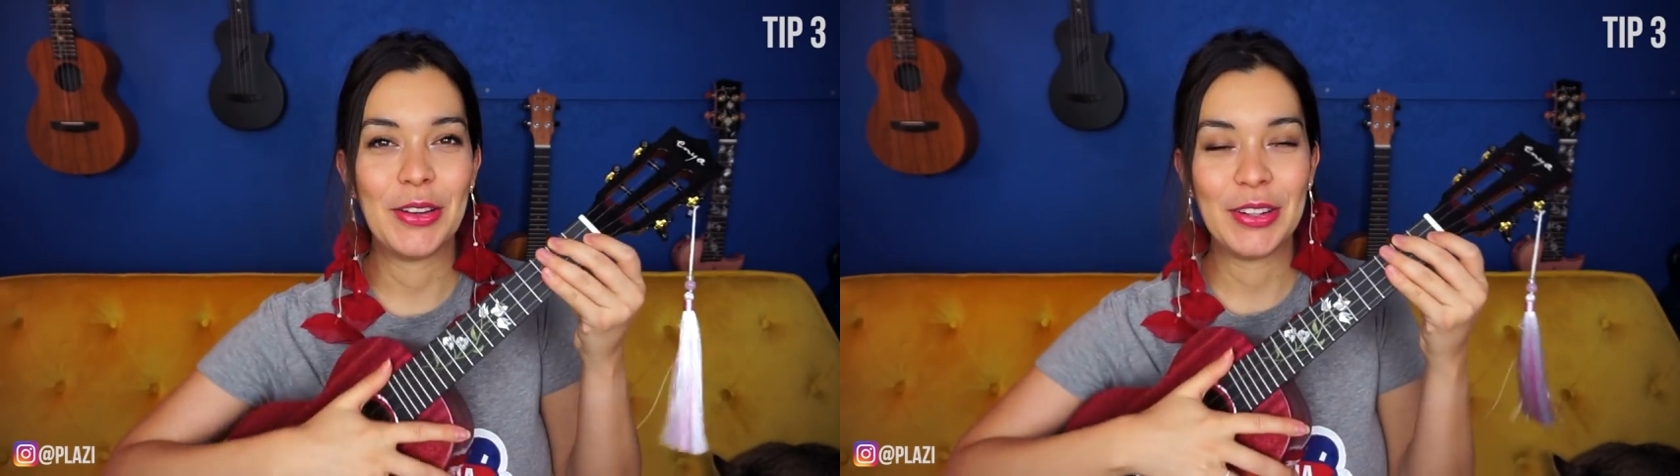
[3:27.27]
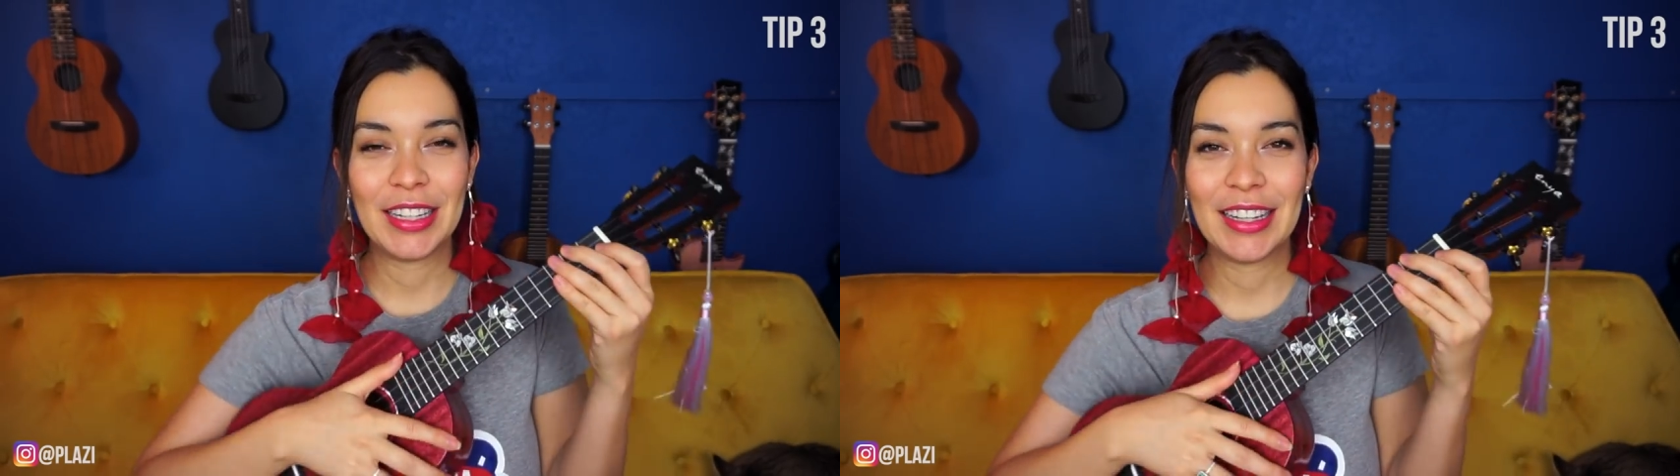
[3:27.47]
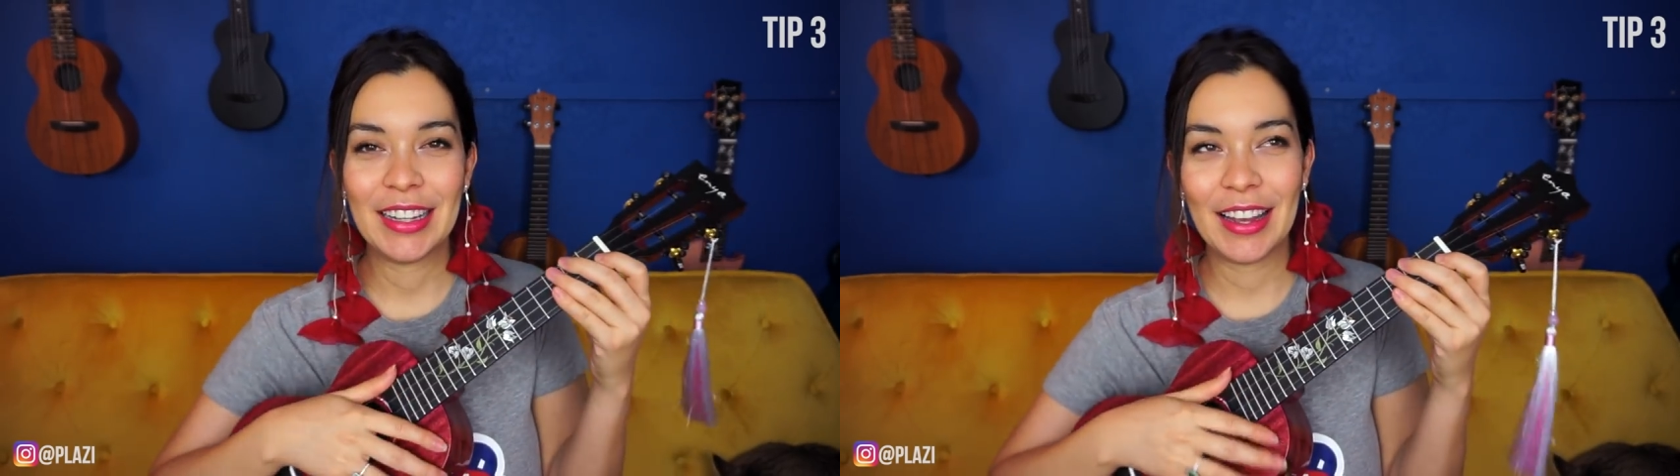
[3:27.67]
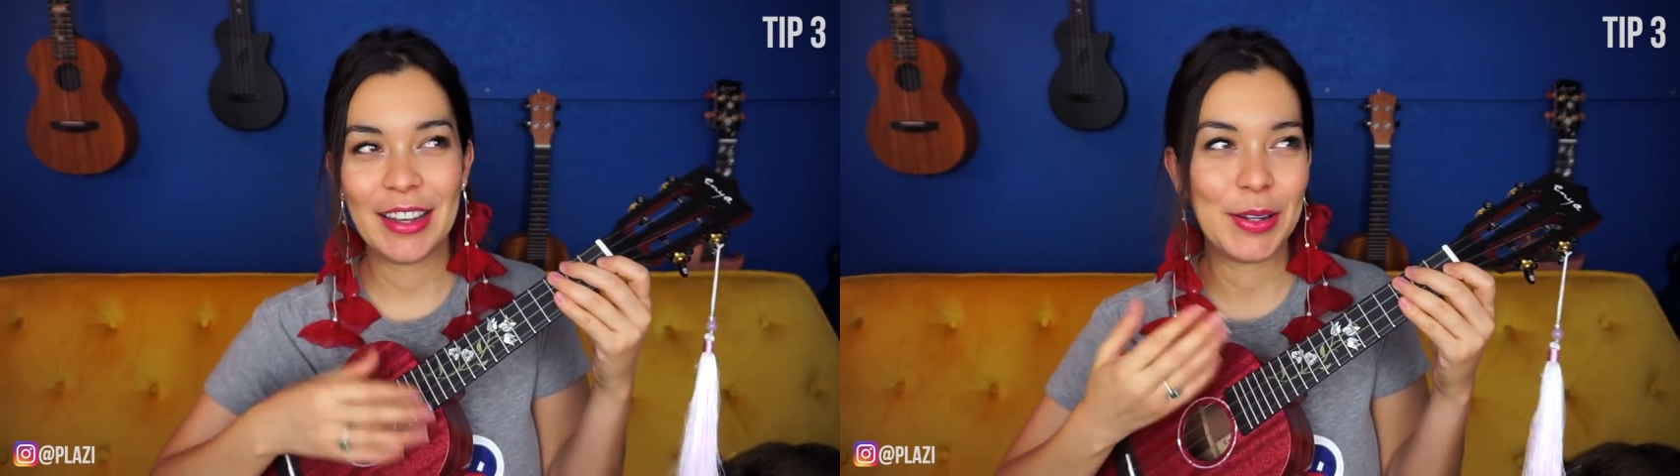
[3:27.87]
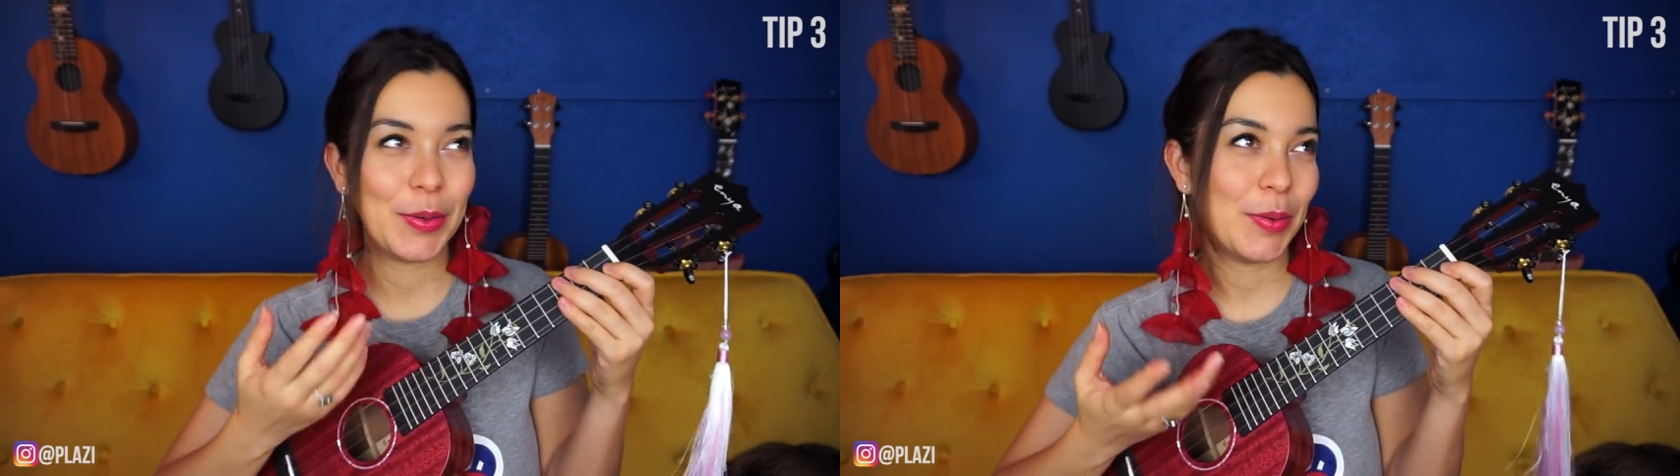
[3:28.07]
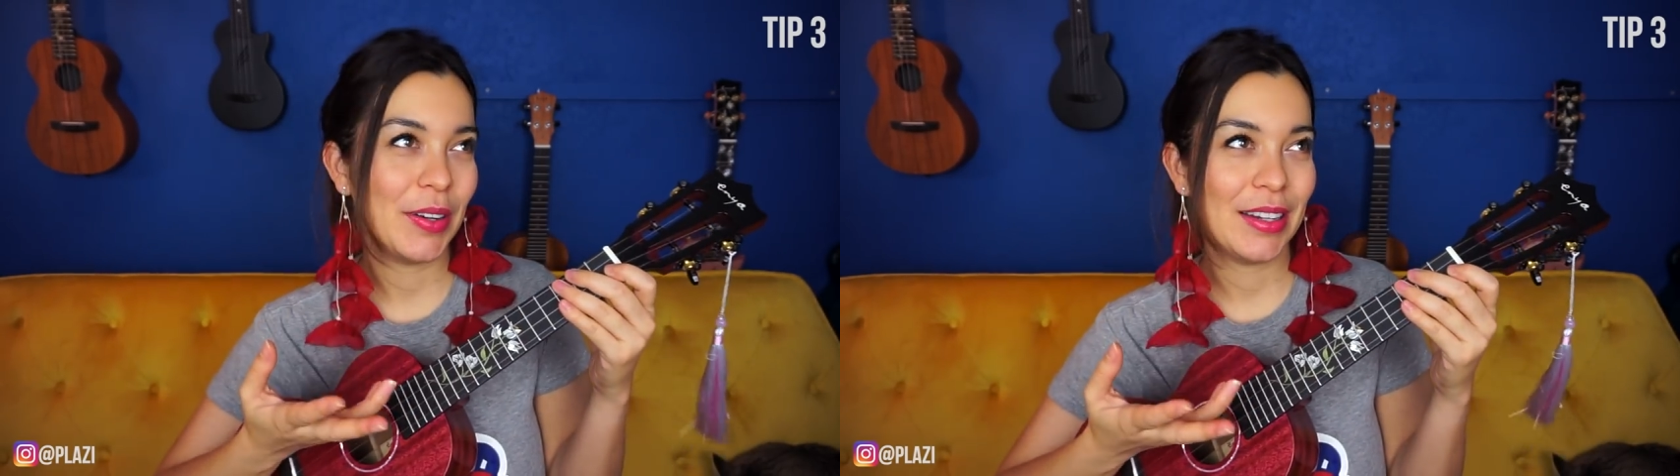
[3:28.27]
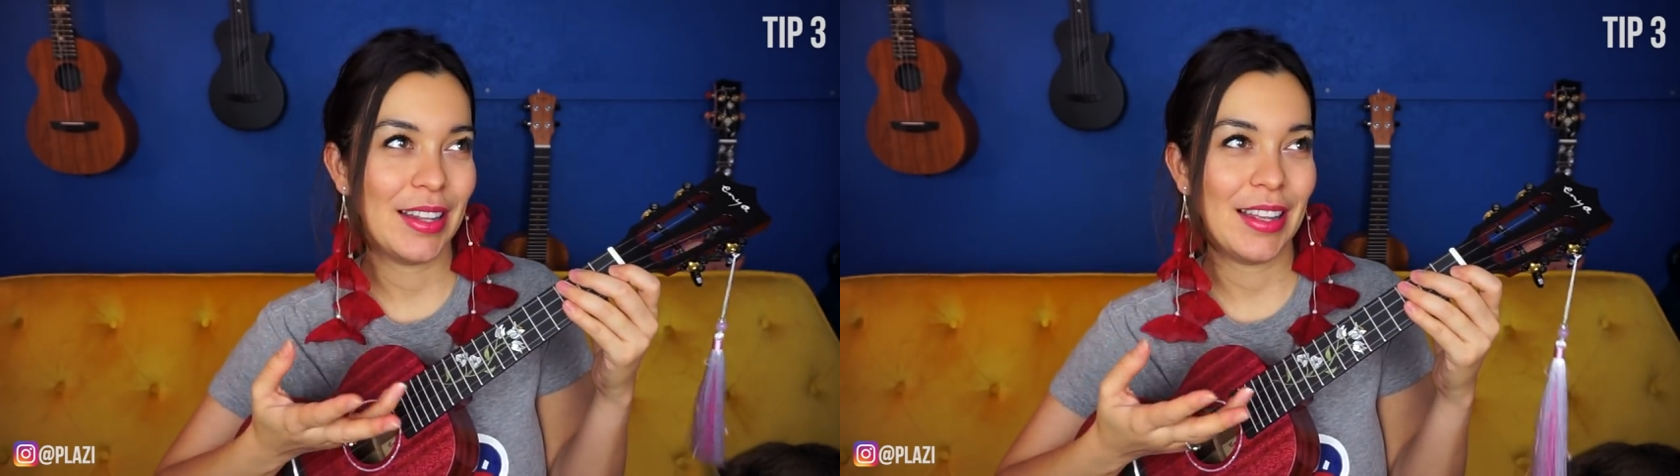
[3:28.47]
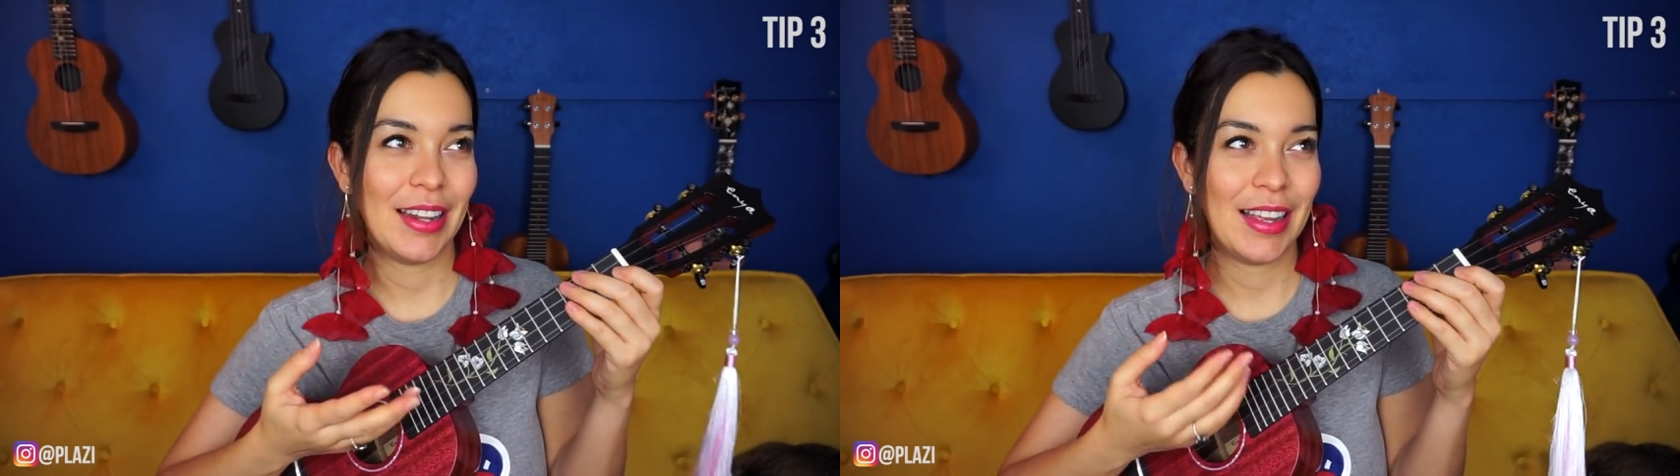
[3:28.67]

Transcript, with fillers: learning a chord that